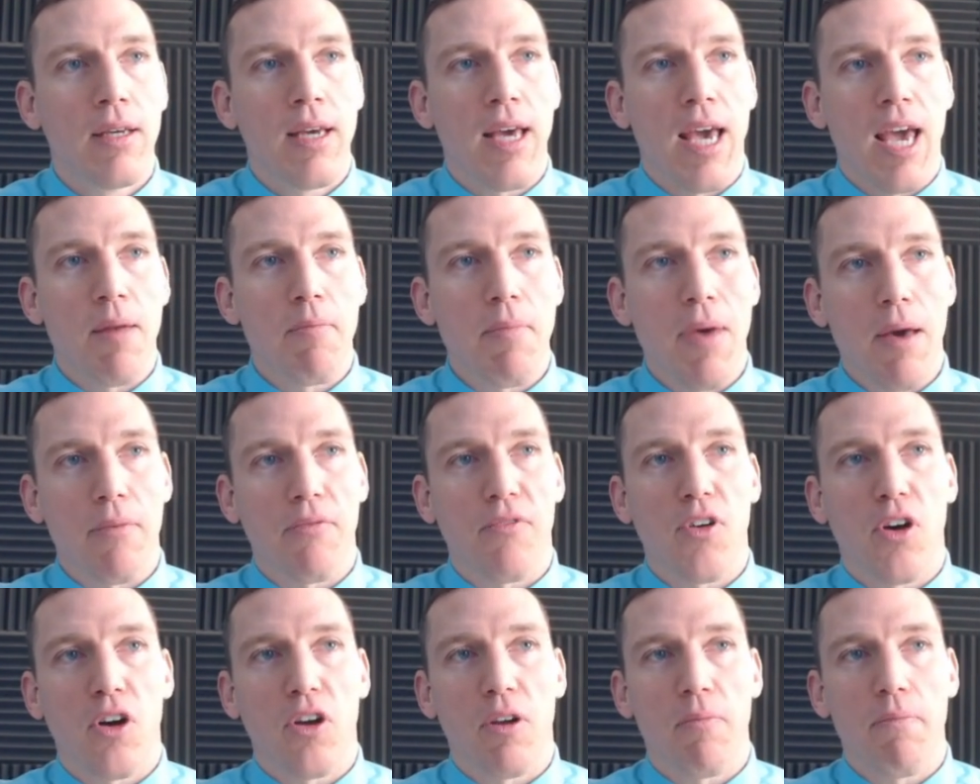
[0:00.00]
Nmap
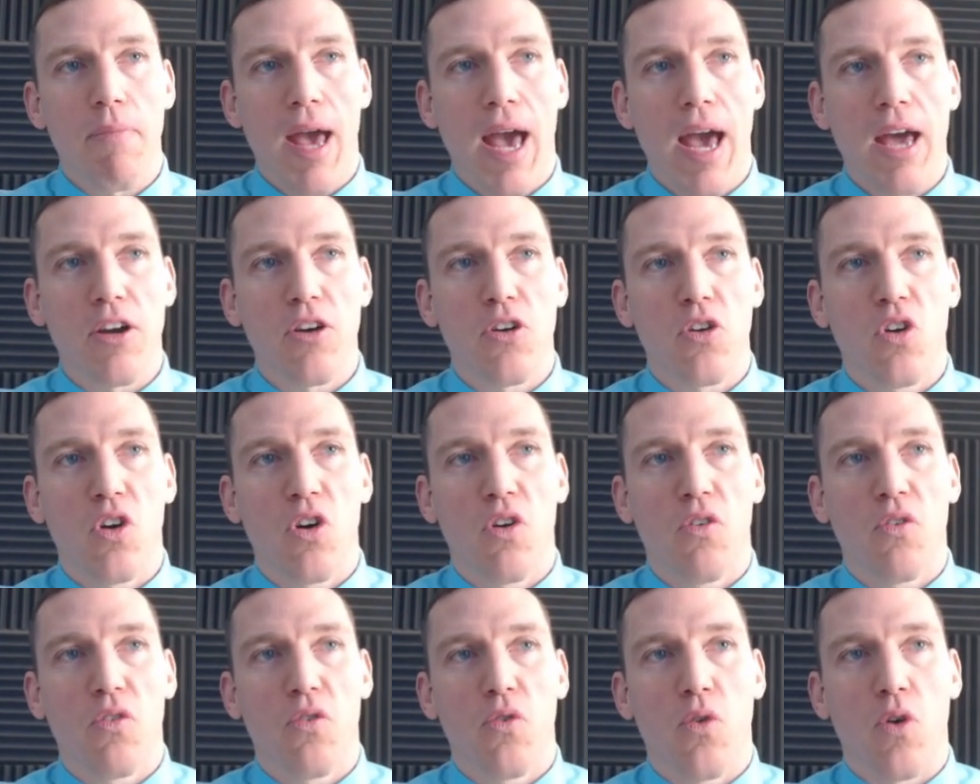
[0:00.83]
followed a pattern
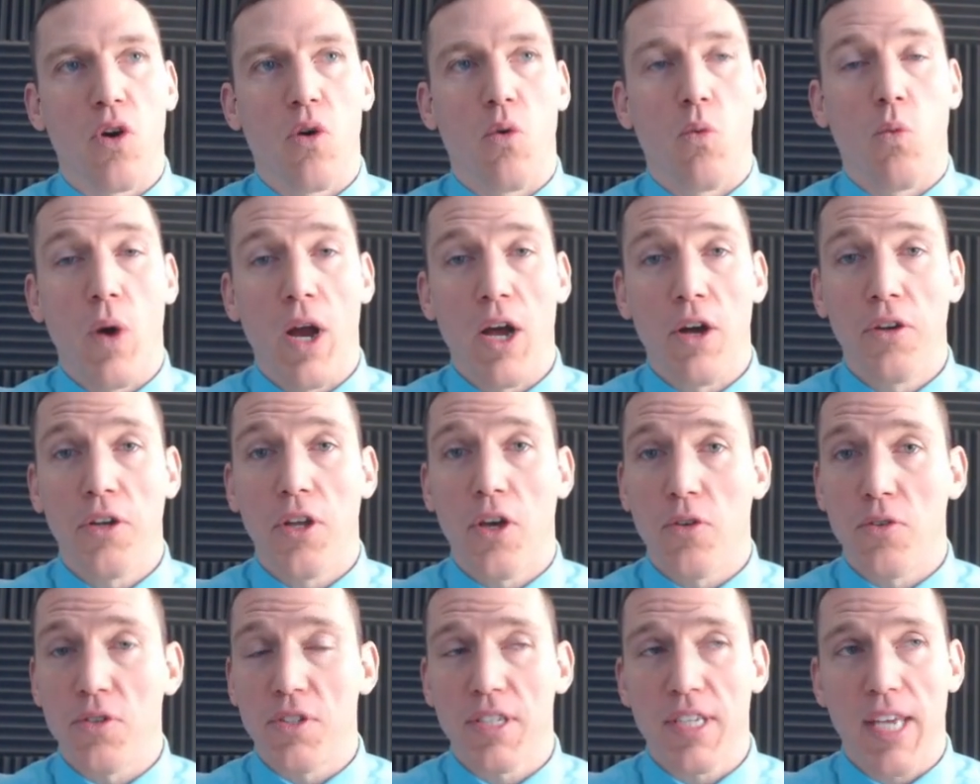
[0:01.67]
for a
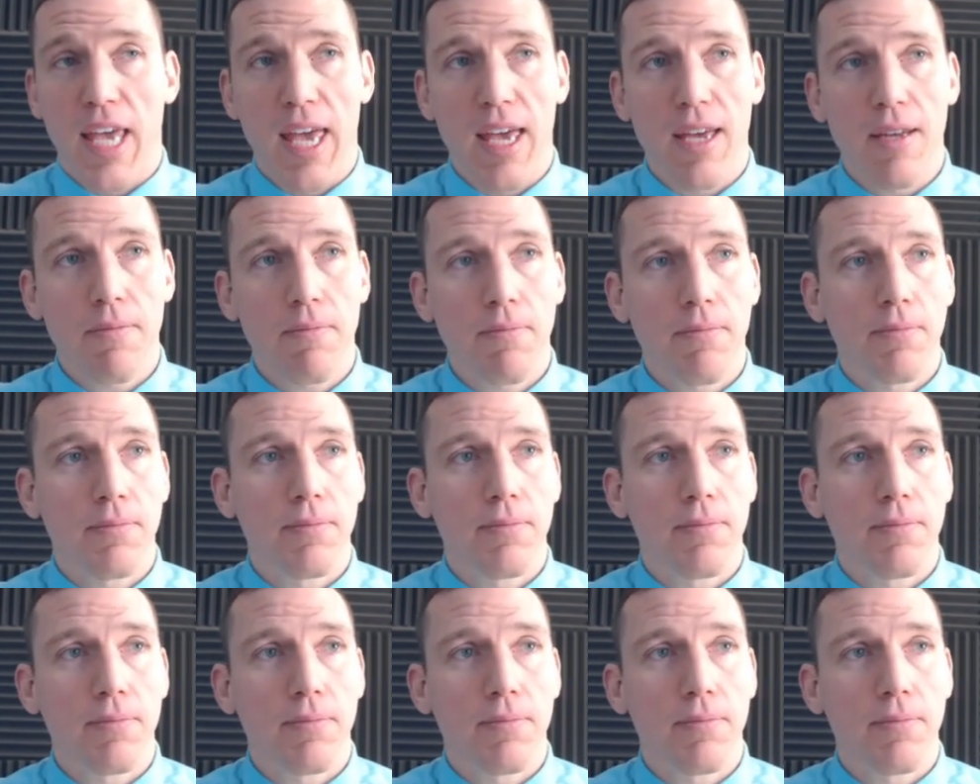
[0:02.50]
well-known scan.